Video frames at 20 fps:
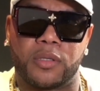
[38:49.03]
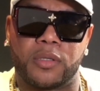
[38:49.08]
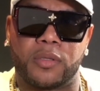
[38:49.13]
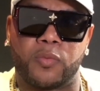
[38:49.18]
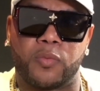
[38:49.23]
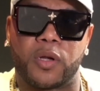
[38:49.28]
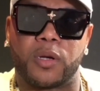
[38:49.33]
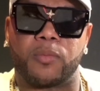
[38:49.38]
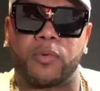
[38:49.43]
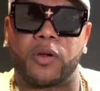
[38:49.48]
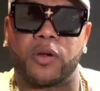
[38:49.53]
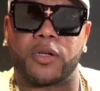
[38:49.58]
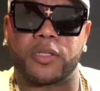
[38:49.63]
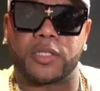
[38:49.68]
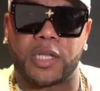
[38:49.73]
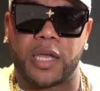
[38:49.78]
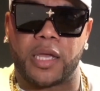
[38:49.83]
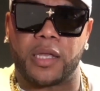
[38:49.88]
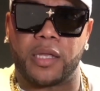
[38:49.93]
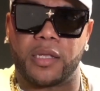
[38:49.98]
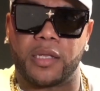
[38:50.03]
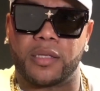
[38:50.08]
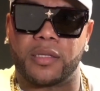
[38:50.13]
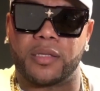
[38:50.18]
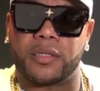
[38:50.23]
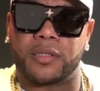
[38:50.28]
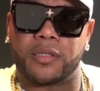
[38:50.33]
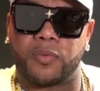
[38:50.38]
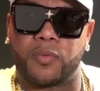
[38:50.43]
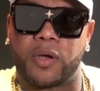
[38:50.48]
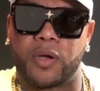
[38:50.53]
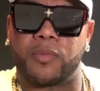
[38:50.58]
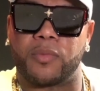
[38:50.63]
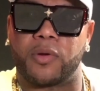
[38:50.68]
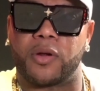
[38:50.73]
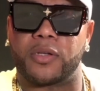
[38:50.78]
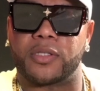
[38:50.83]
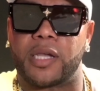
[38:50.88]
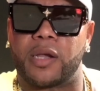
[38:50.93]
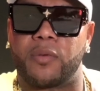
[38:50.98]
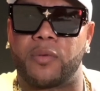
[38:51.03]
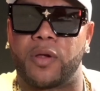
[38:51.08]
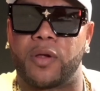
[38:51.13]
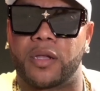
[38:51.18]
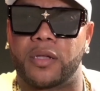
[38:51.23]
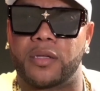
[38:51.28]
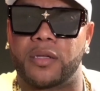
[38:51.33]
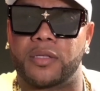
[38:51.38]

Where Them Girls At? The Where Them Girls At record. It's